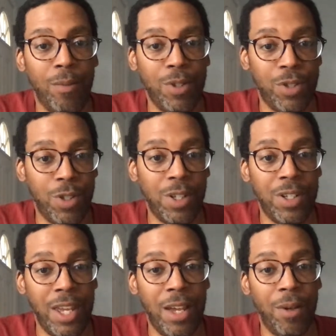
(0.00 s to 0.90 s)
was taken
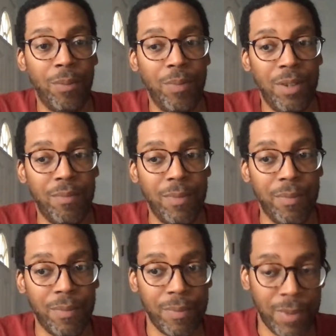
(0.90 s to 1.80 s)
down
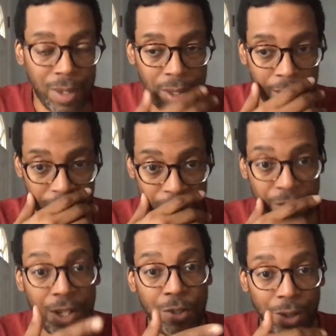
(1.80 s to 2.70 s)

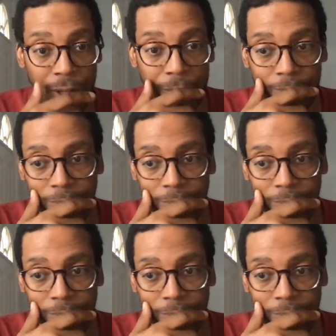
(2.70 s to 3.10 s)
intentionally.